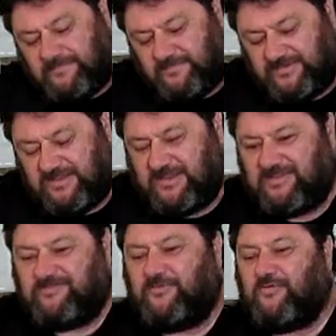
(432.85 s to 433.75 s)
which then
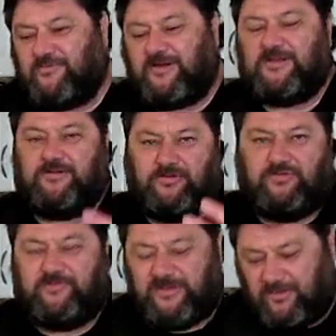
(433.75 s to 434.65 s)
gets all fucking
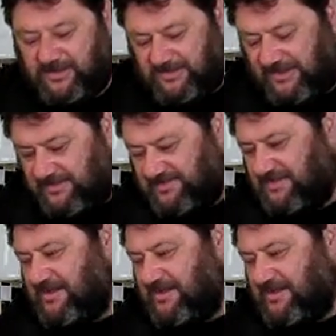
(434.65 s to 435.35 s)
gloopy like it does.